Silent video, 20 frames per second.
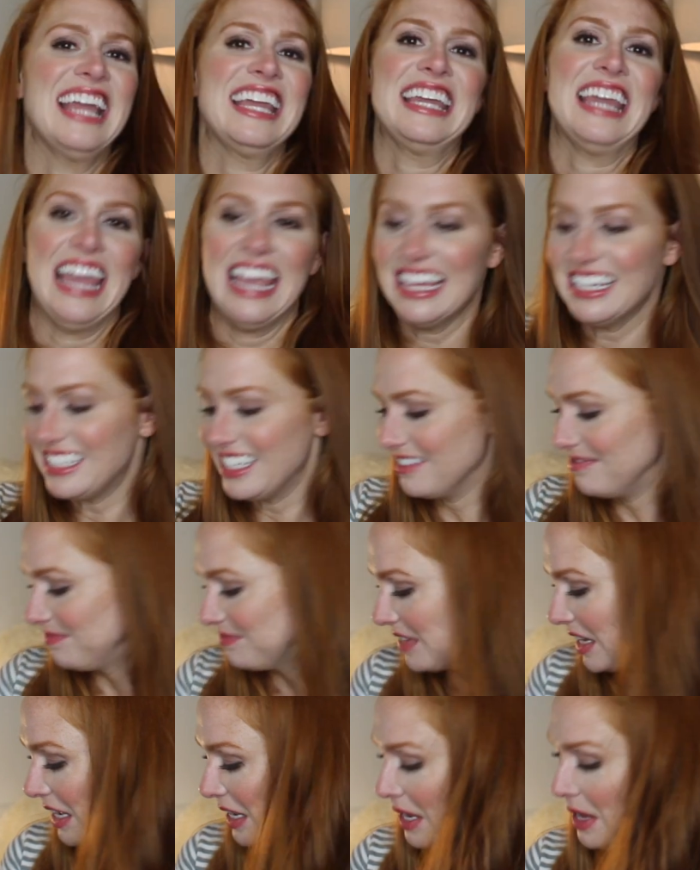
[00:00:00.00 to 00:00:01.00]
can't.
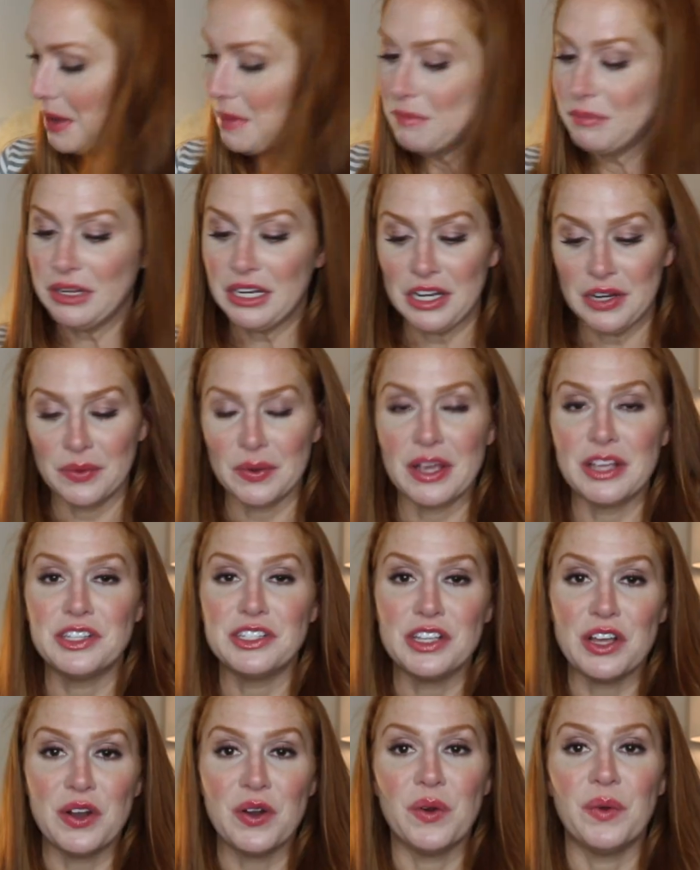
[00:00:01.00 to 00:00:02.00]
But anyway,
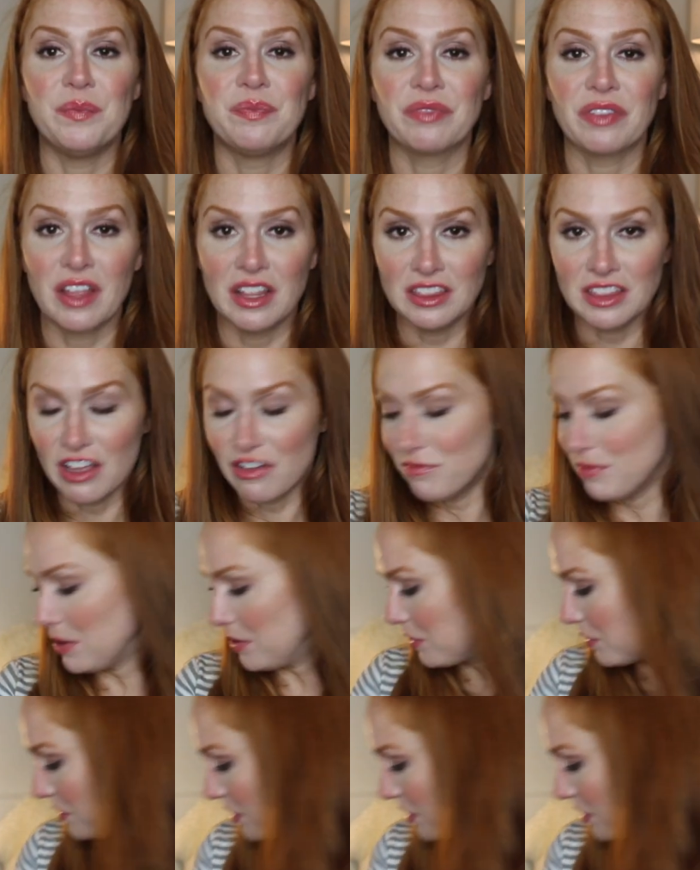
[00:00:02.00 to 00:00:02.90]
so love both